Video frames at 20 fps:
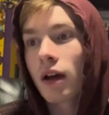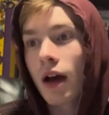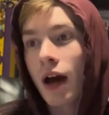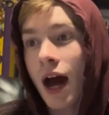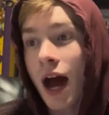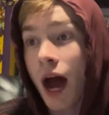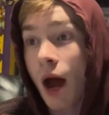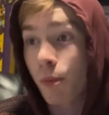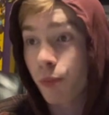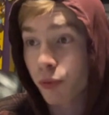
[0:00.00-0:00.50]

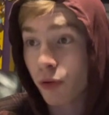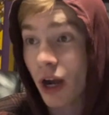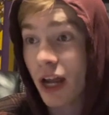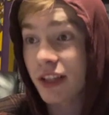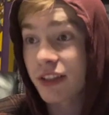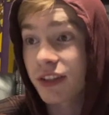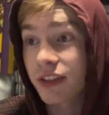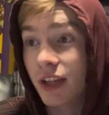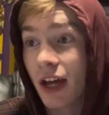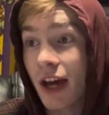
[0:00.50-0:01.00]
uh,
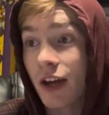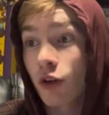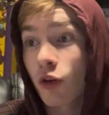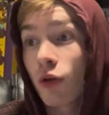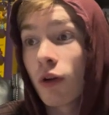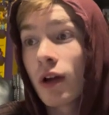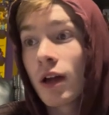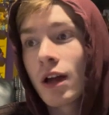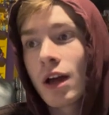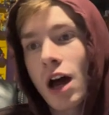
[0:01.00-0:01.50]
press
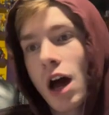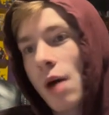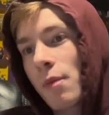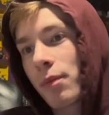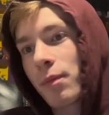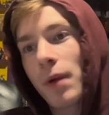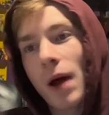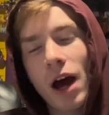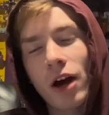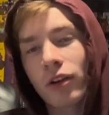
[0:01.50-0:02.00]
title
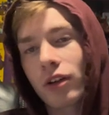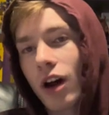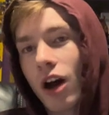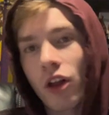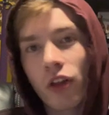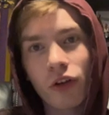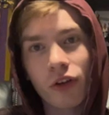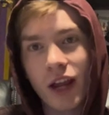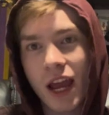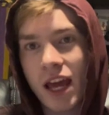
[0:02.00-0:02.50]
about
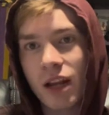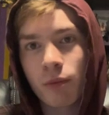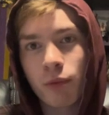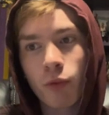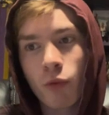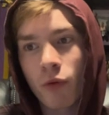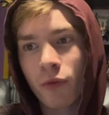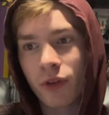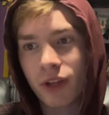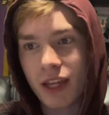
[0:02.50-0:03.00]
other
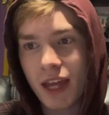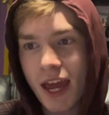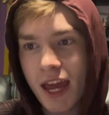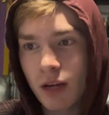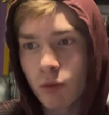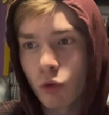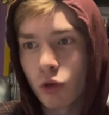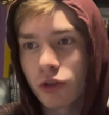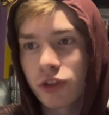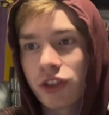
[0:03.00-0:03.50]
anthropomorphic
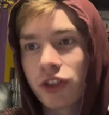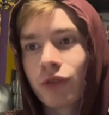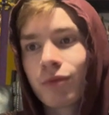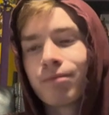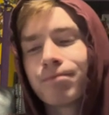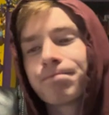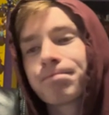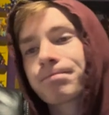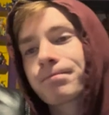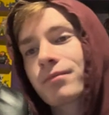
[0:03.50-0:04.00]
animals.
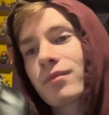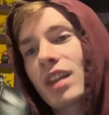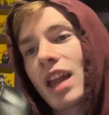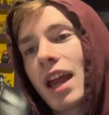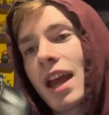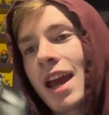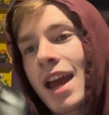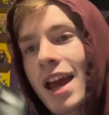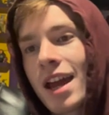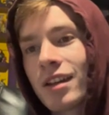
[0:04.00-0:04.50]

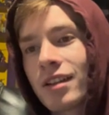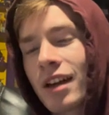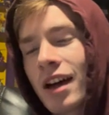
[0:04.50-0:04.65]
And